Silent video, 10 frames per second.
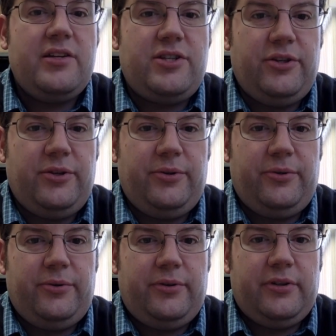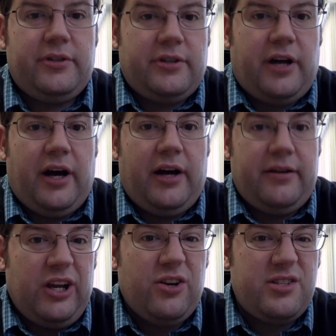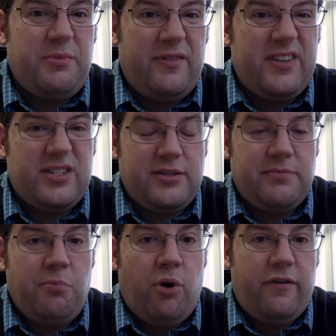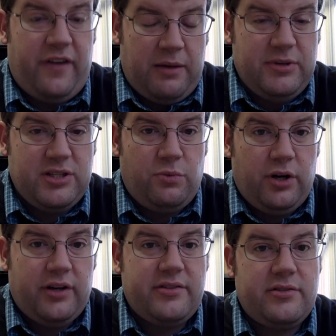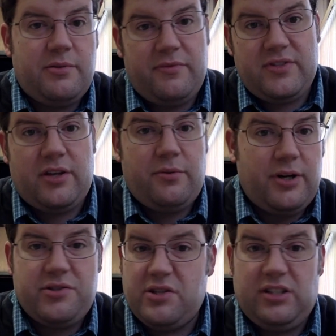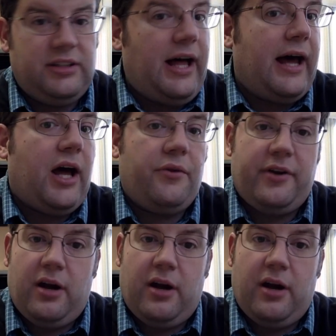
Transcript: to uh, hear some of his more famous works and some of his other works. There's a lot out there.